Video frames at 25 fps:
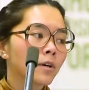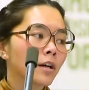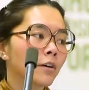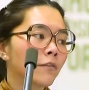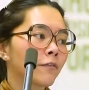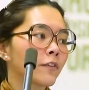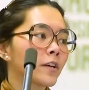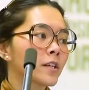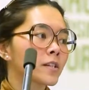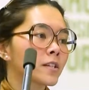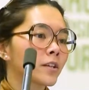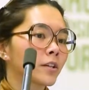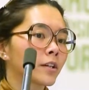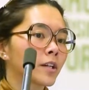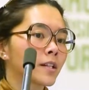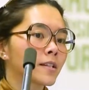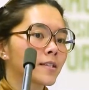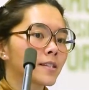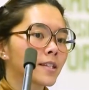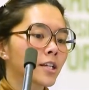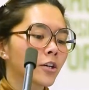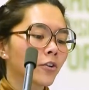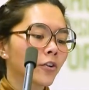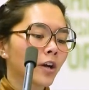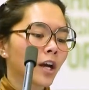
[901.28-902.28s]
Murphys on
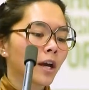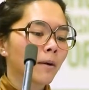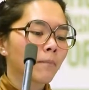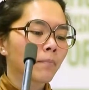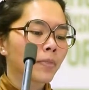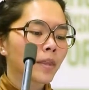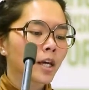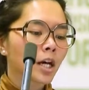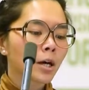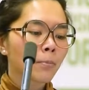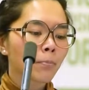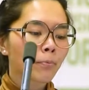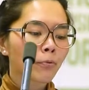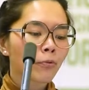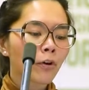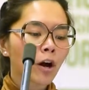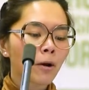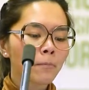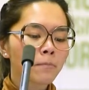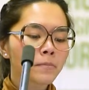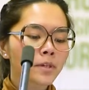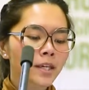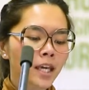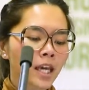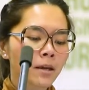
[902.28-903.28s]
Instagram, a
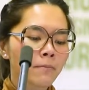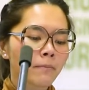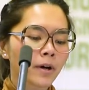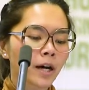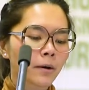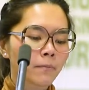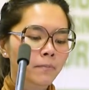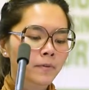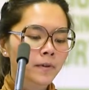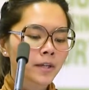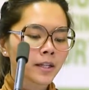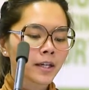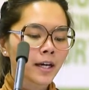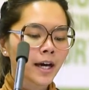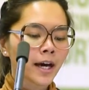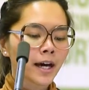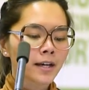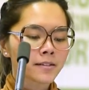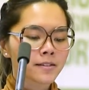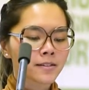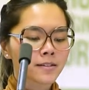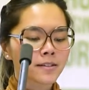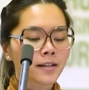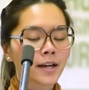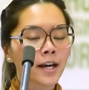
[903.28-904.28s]
prompt came up and
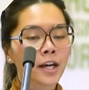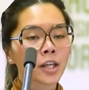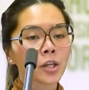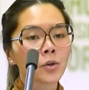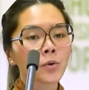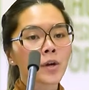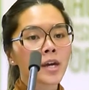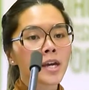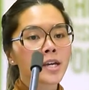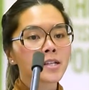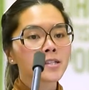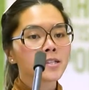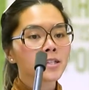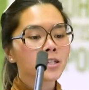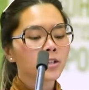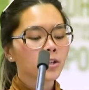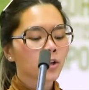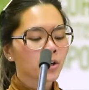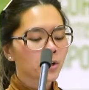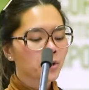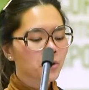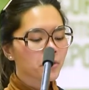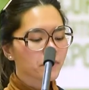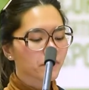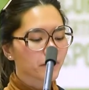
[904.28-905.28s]
asked, are you 18
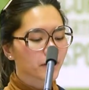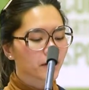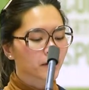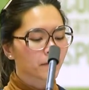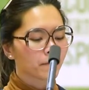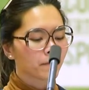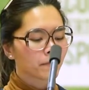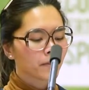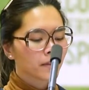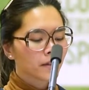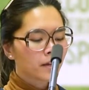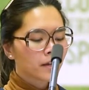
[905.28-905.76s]
or over?